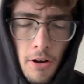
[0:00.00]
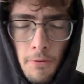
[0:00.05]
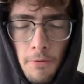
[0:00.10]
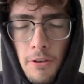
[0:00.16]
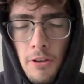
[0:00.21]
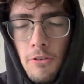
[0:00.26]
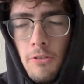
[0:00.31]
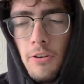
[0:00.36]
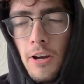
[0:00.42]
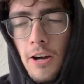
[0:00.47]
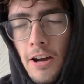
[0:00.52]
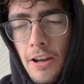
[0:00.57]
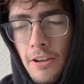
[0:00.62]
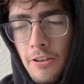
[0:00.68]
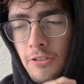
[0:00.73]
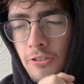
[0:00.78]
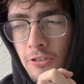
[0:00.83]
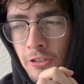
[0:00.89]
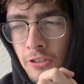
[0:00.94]
of you
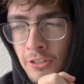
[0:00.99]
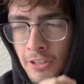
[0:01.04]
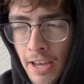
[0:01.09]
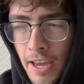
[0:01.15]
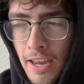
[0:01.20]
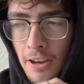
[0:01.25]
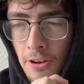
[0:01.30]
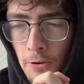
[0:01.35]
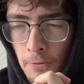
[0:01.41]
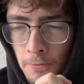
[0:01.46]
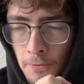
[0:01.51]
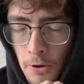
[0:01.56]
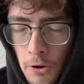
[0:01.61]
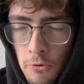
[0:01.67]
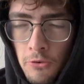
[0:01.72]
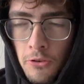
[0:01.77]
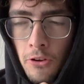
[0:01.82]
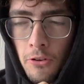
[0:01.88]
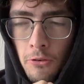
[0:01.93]
guys just take your
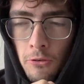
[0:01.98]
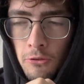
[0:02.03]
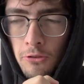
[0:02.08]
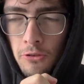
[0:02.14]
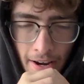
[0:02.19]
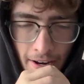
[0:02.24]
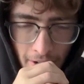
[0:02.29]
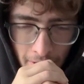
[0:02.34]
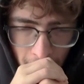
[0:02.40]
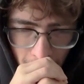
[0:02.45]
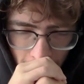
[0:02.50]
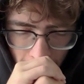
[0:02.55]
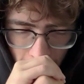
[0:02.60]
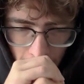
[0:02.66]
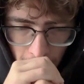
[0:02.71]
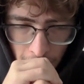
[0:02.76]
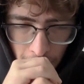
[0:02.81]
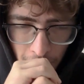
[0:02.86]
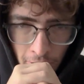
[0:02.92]
photos and then you
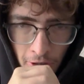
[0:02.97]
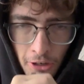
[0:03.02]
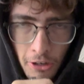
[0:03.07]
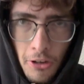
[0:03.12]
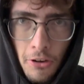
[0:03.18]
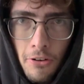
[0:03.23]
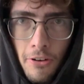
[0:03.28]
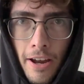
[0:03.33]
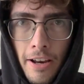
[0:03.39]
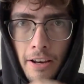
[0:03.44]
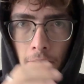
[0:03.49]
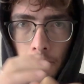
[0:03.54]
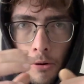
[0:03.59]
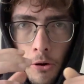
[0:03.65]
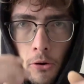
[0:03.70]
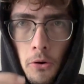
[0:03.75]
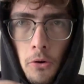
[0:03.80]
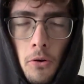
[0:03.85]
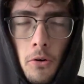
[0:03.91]
don't color grade them,
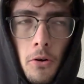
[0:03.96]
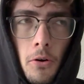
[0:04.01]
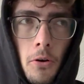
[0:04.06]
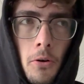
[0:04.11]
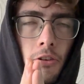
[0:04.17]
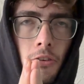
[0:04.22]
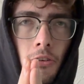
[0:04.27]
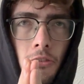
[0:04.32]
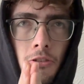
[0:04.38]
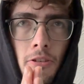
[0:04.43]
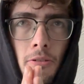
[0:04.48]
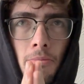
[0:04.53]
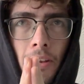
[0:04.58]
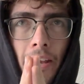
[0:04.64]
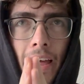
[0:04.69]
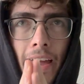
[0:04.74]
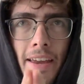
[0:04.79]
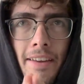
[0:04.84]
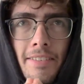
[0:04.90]
or you do
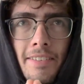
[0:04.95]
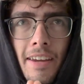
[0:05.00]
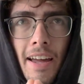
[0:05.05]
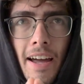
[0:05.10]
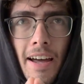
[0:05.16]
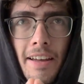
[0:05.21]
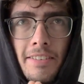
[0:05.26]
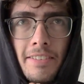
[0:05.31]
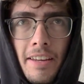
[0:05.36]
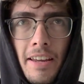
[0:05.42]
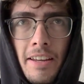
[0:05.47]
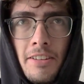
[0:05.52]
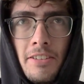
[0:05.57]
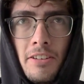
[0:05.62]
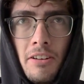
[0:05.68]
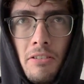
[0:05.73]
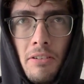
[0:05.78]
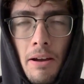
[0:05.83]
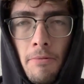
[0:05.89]
some lazy ass
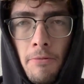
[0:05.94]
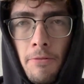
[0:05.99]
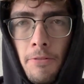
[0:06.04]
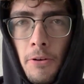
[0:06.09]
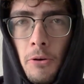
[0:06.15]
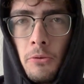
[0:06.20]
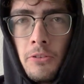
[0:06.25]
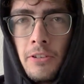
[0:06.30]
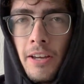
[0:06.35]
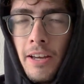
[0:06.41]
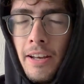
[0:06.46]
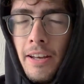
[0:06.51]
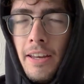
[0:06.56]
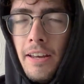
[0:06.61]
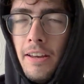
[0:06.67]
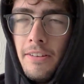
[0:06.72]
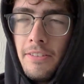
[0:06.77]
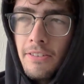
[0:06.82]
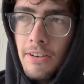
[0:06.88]
Instagram filter. And the
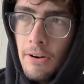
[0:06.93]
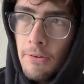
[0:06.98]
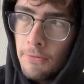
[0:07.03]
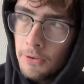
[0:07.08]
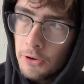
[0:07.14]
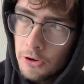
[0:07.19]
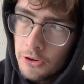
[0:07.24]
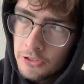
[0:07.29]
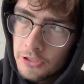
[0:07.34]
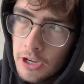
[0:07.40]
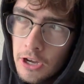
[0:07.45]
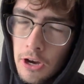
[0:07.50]
Instagram filters are